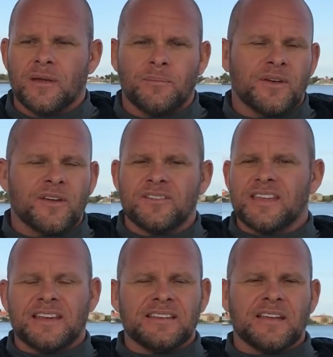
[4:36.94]
because
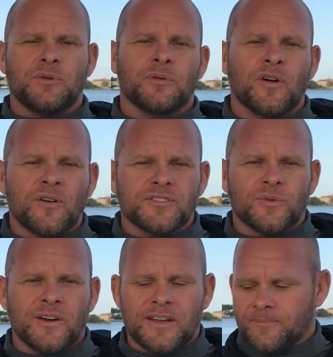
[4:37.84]
anytime your car is
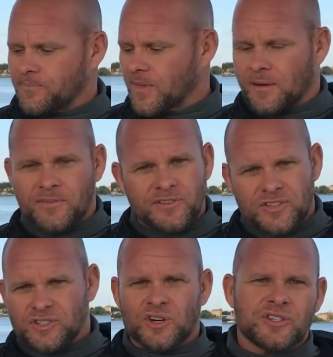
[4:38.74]
running, there's
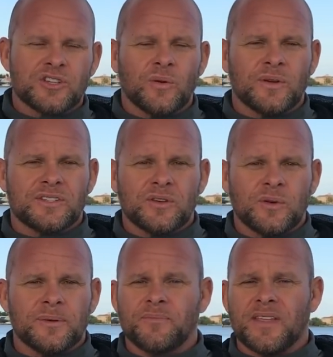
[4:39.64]
a charge going
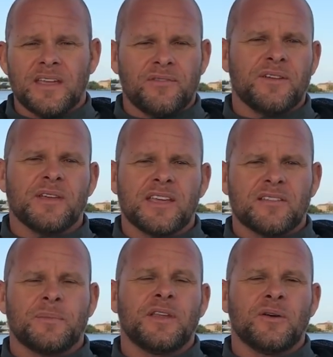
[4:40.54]
to it if it
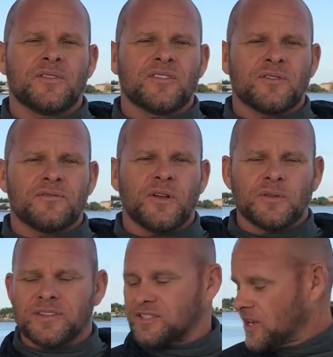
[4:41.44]
gets below a certain
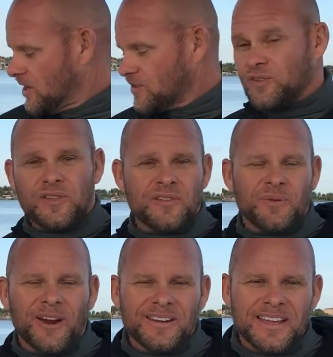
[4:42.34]
voltage. So this
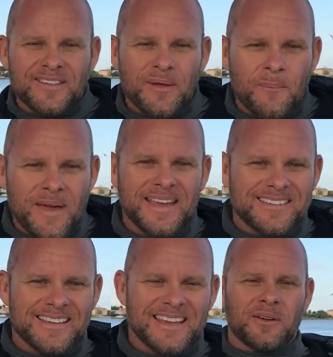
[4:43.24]
product is
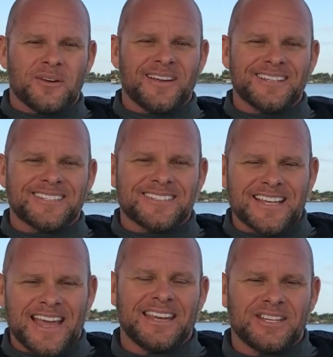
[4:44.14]
amazing. We're
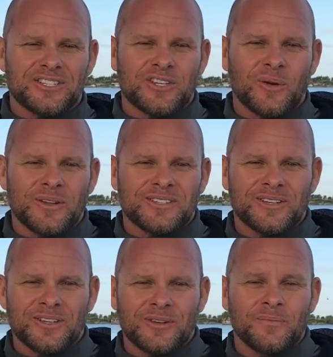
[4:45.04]
excited to show it
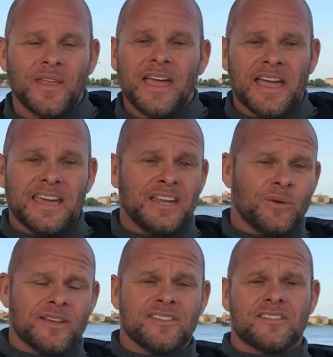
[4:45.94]
to you.
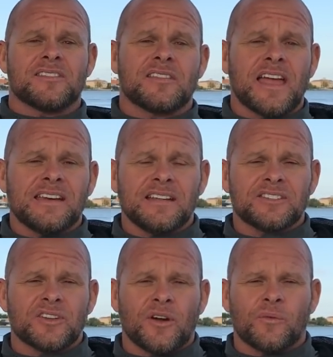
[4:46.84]
Anyways, this is Lightning
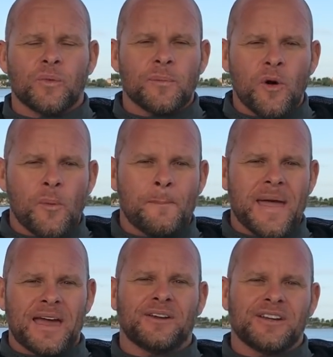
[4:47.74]
Start Remote
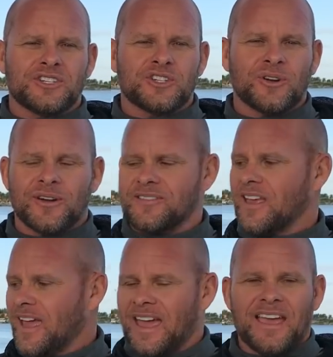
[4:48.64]
Battery Assurance,
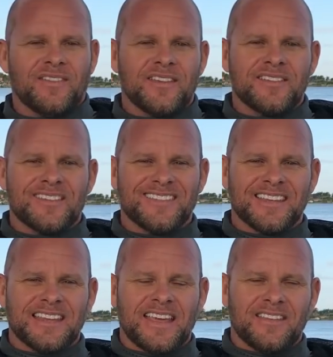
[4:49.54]
and this is the
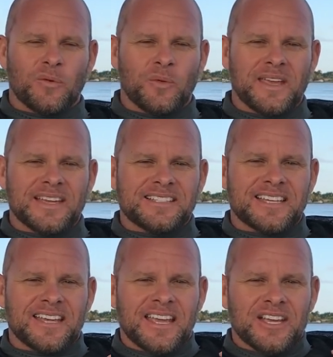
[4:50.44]
day that we get
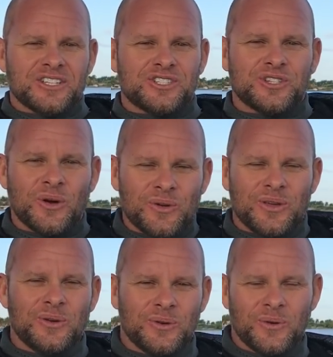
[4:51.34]
to show
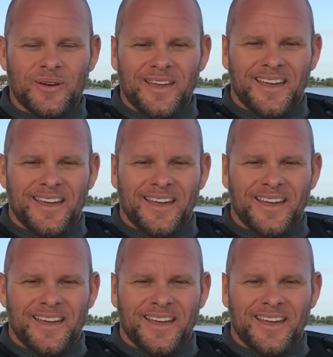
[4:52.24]
you